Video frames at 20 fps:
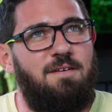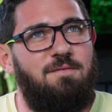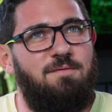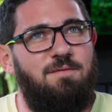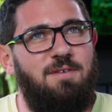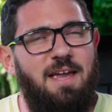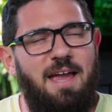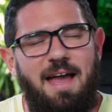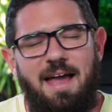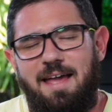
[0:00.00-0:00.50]

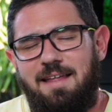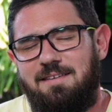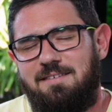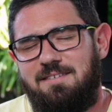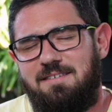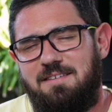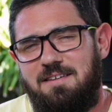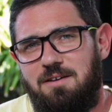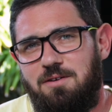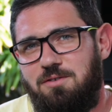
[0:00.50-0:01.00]
we had
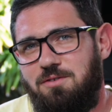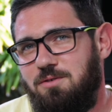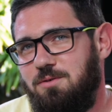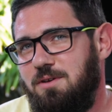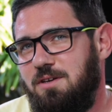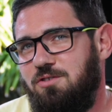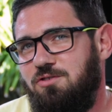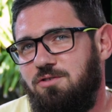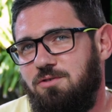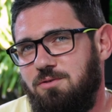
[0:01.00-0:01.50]

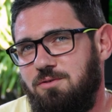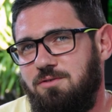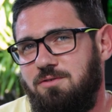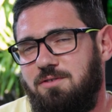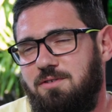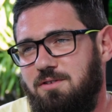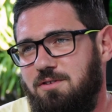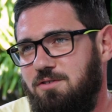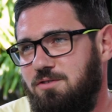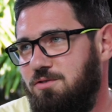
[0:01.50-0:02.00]
CO2
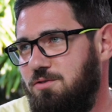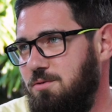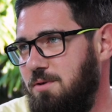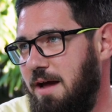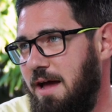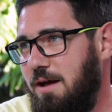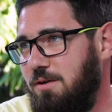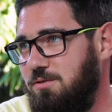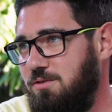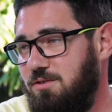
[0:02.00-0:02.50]
issues
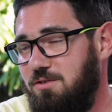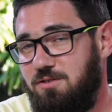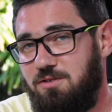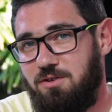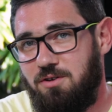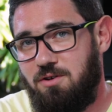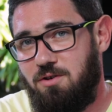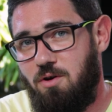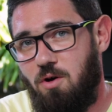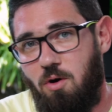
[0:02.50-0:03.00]
throughout the
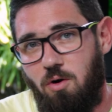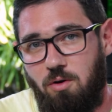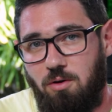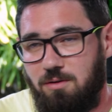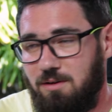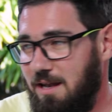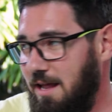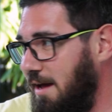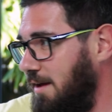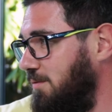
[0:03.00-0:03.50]
whole
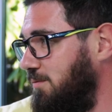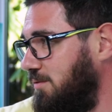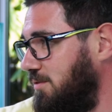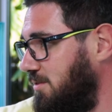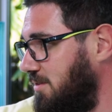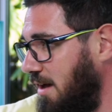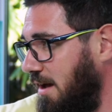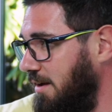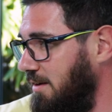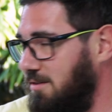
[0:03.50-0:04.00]
life
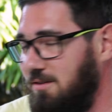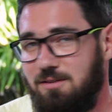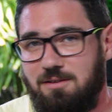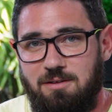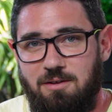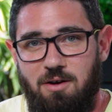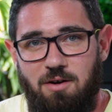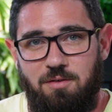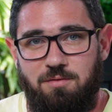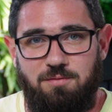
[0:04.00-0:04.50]

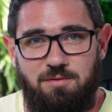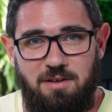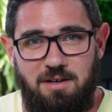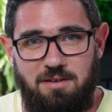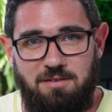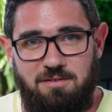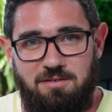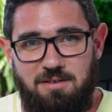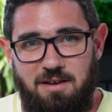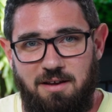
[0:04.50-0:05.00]
cycle of this